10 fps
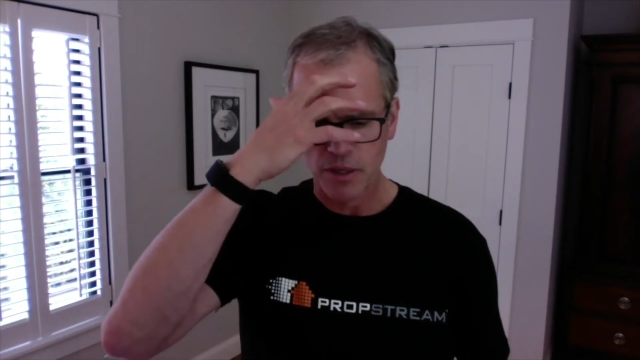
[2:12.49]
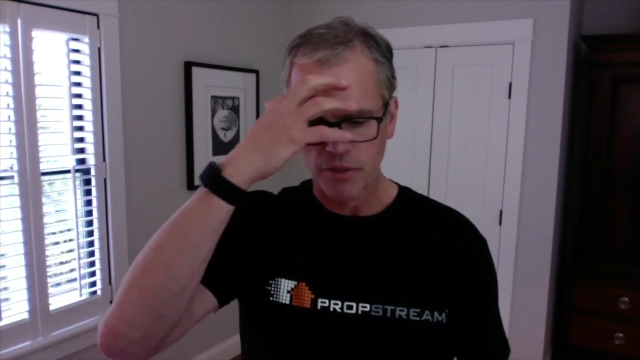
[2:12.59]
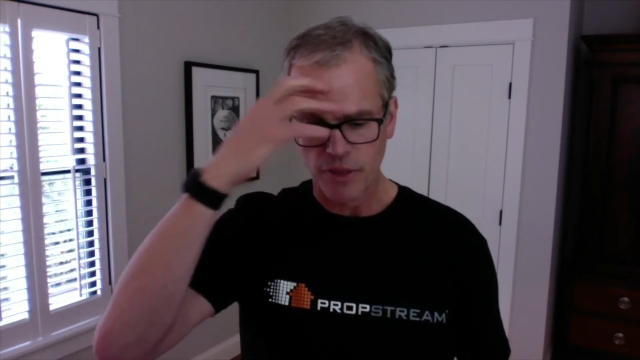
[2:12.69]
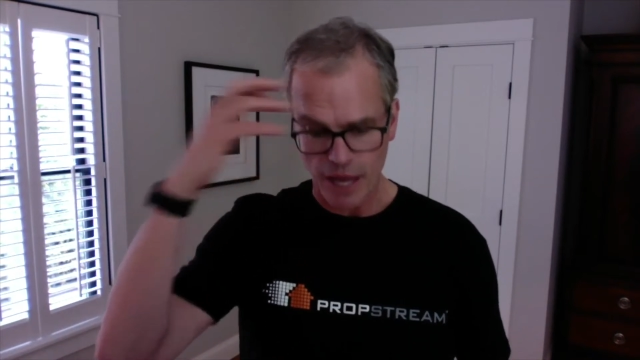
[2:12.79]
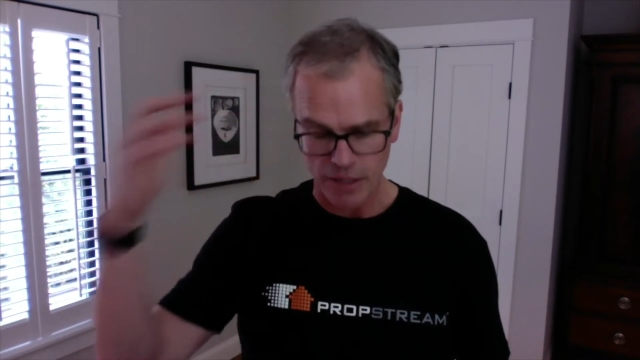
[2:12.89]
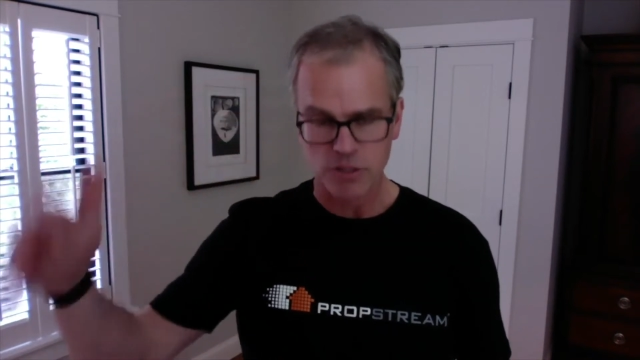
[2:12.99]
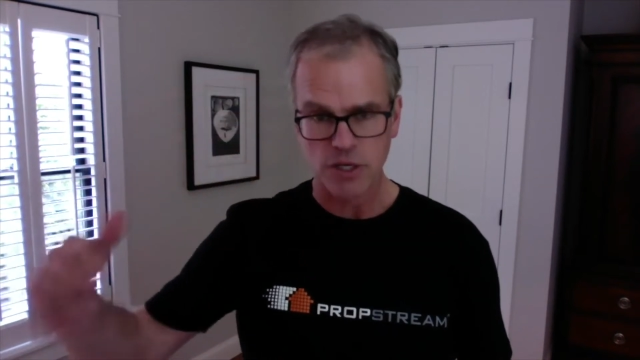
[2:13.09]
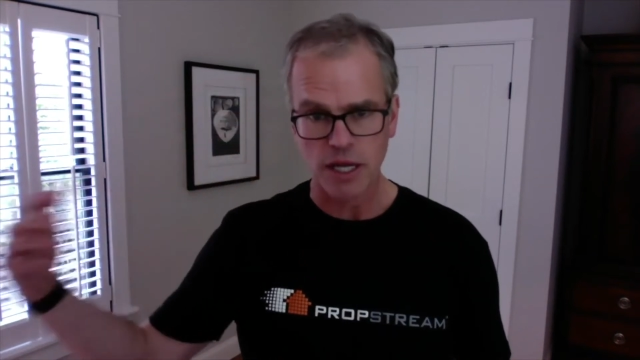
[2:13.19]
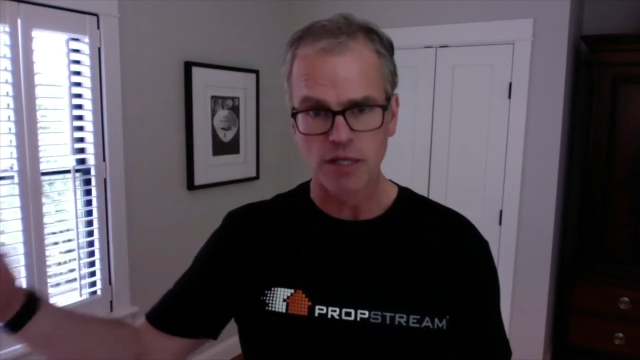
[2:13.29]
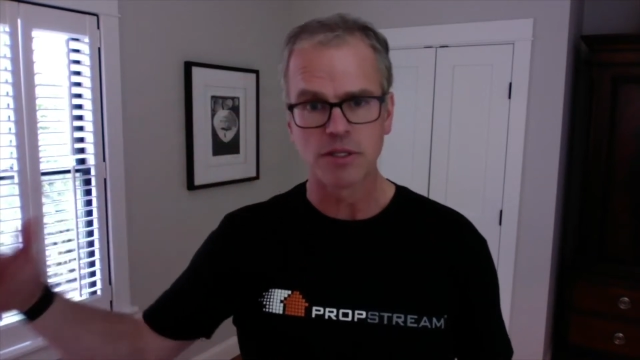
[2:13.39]
that
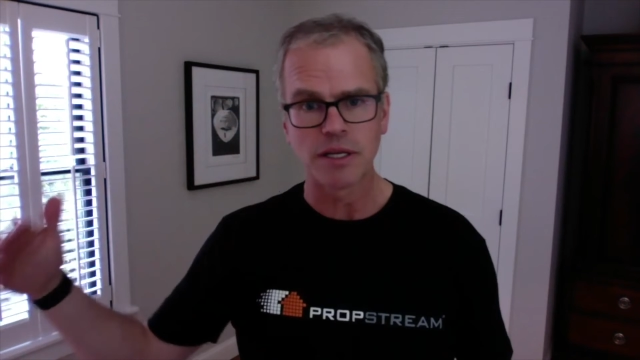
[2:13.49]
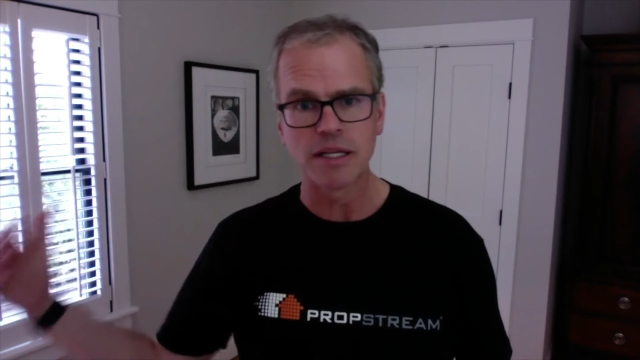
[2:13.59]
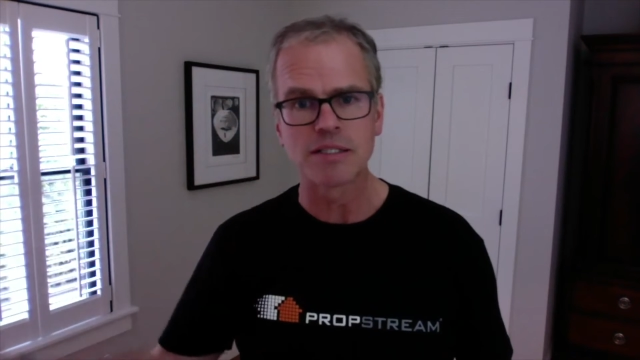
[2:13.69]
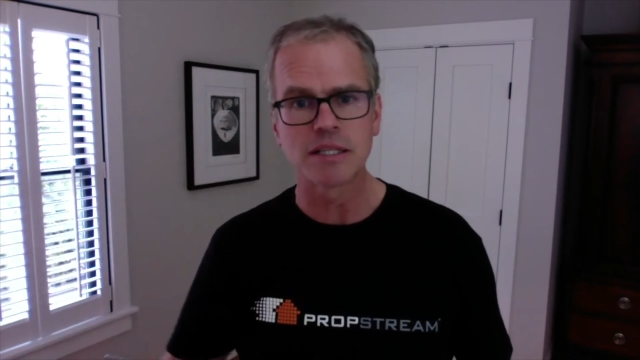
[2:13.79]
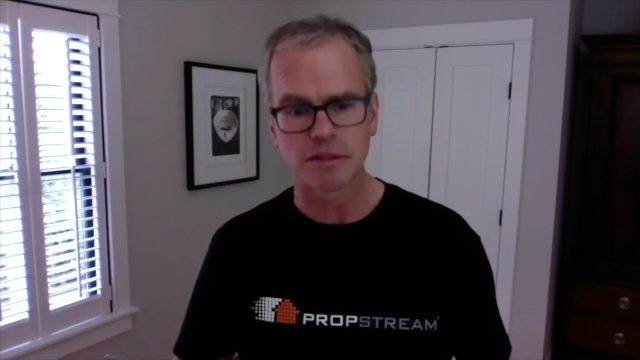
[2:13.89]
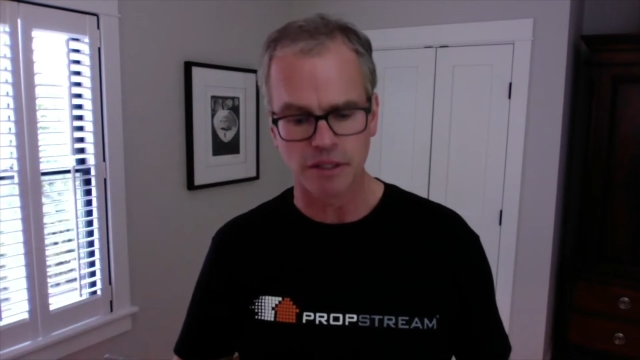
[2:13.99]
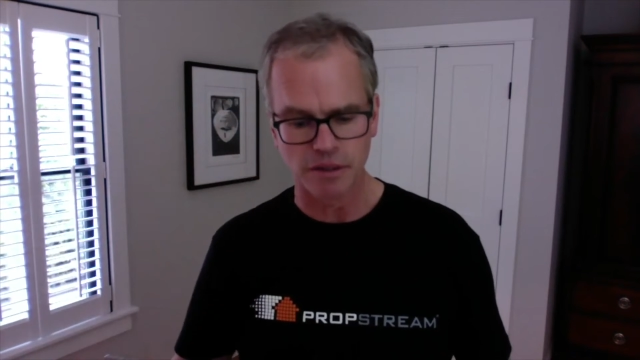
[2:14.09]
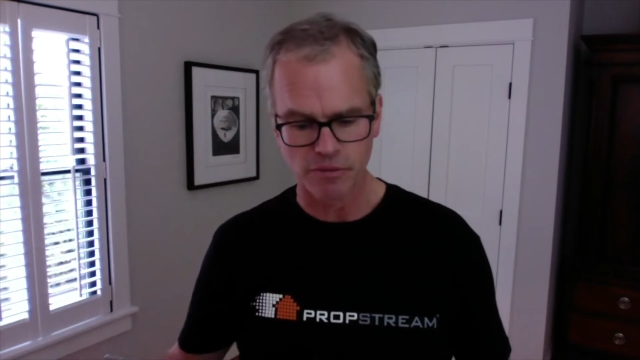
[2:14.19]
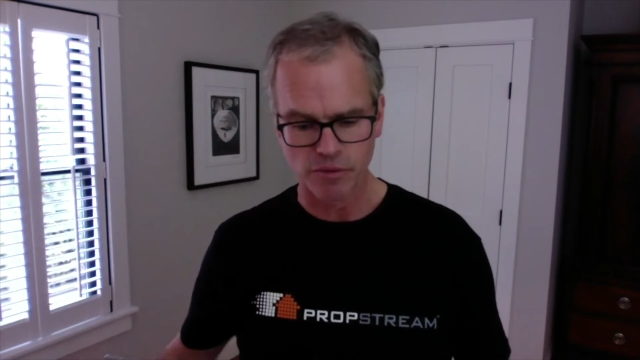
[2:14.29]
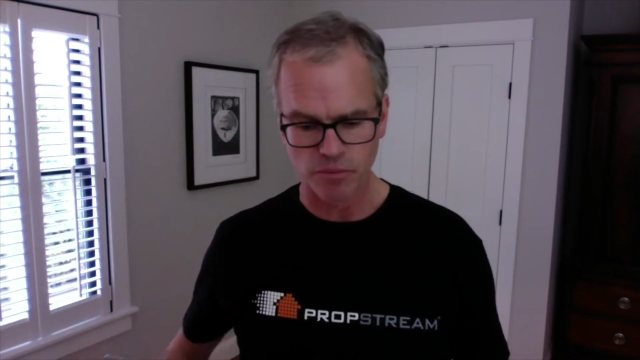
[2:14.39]
changed instantly
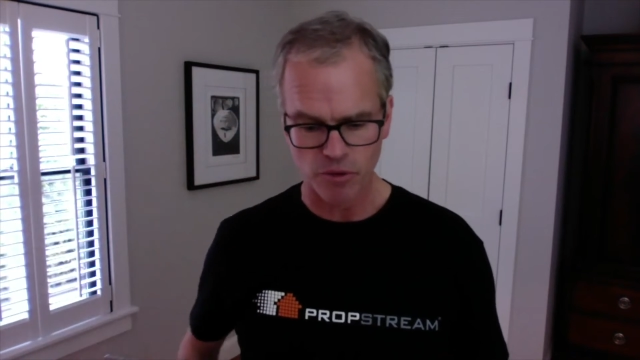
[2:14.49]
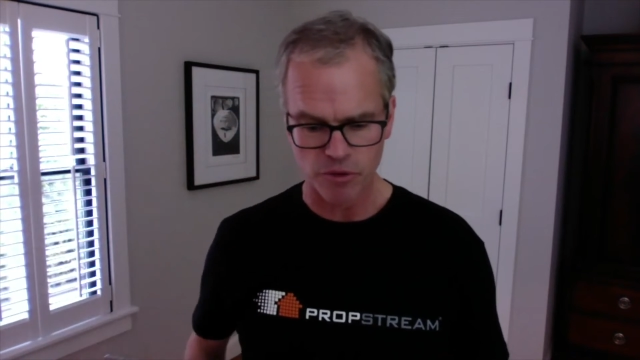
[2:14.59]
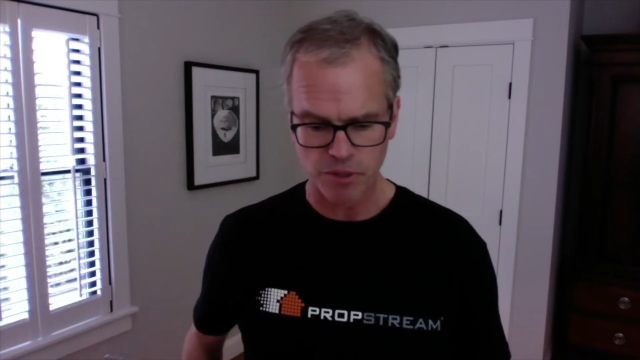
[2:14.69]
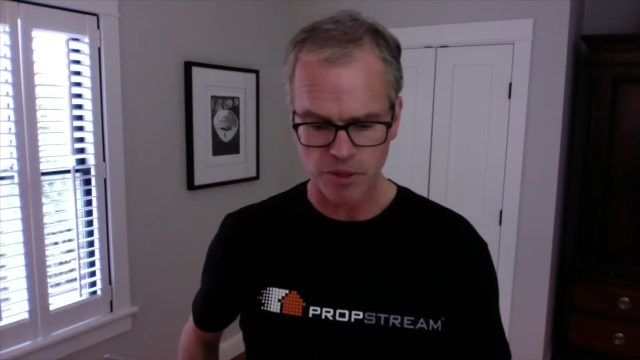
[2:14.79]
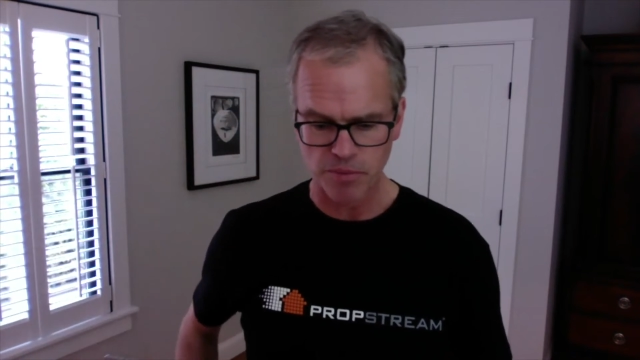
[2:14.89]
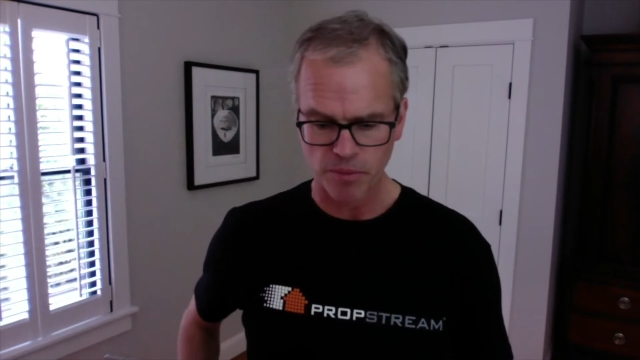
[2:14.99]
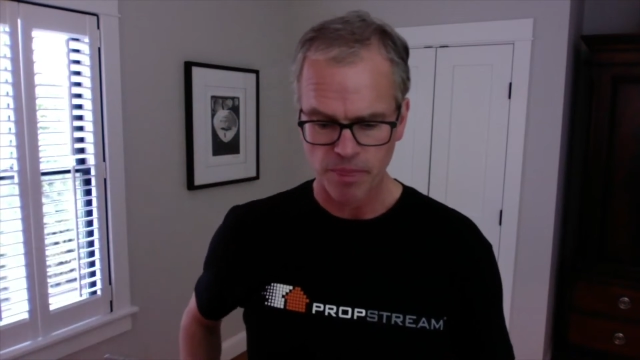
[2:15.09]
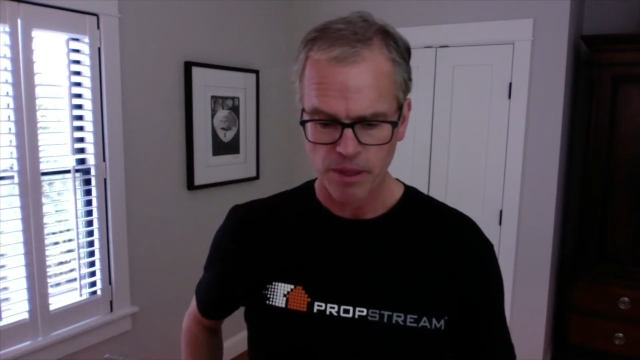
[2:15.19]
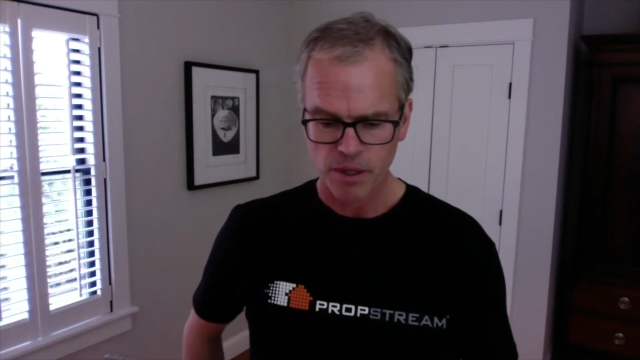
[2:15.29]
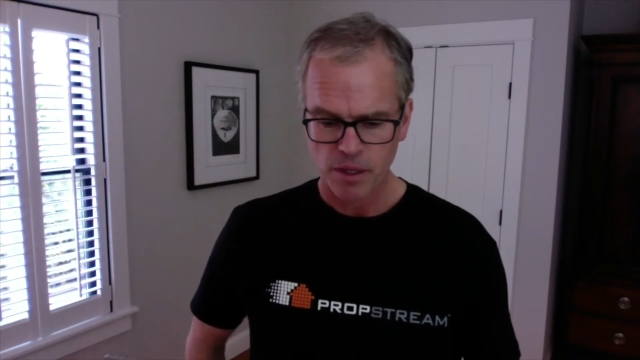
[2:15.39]
for most people.
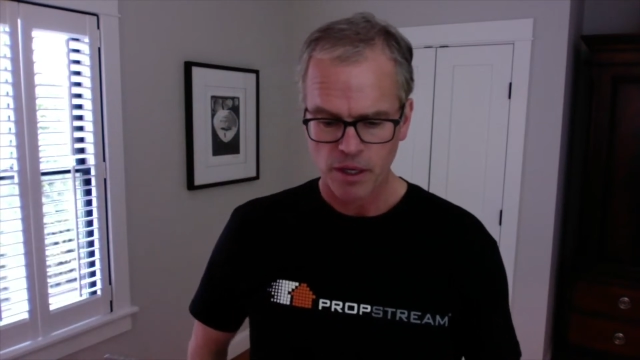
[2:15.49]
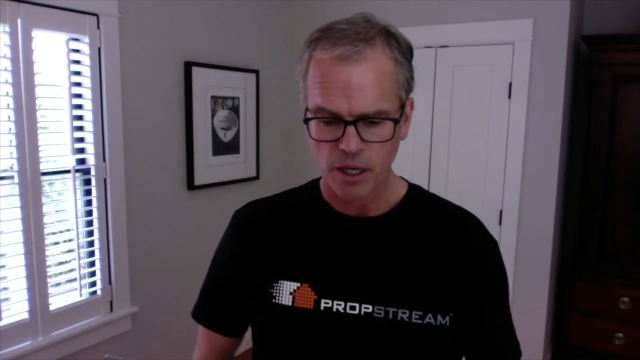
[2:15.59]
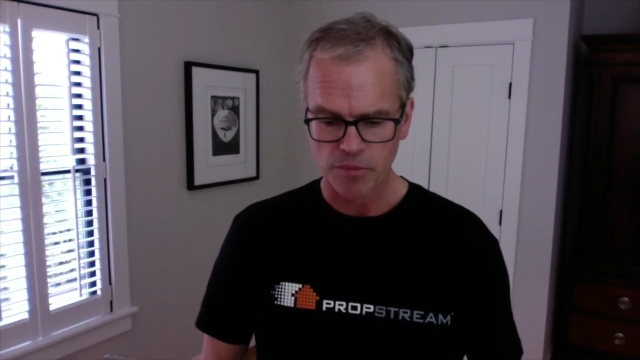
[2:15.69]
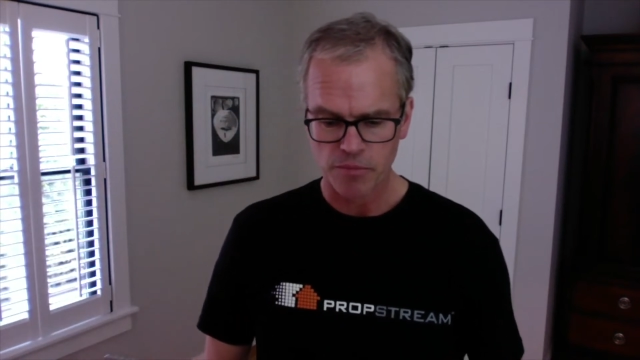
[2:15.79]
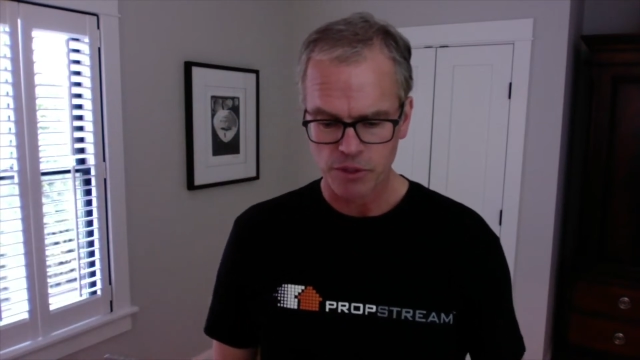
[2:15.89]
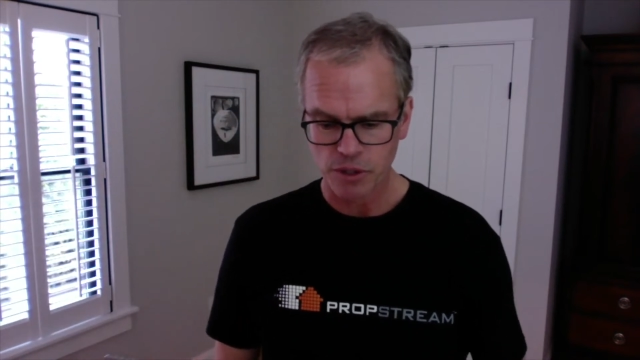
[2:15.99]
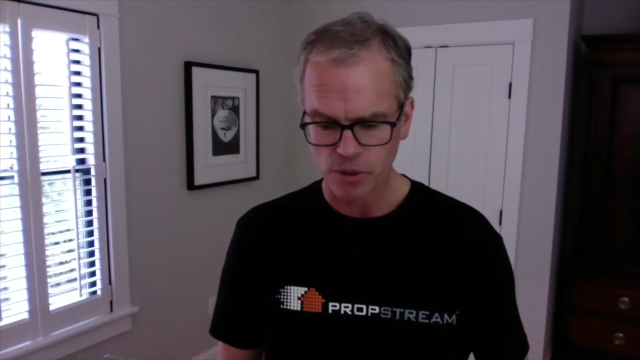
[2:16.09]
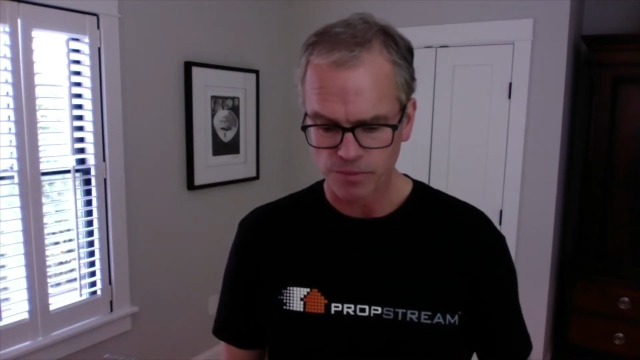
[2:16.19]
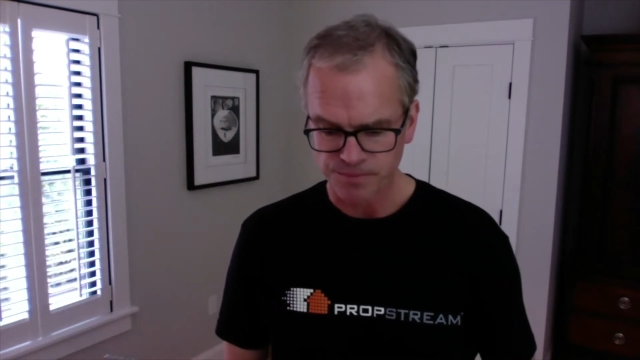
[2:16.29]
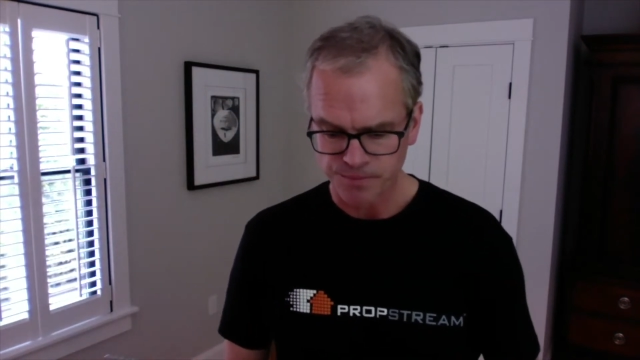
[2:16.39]
Um, so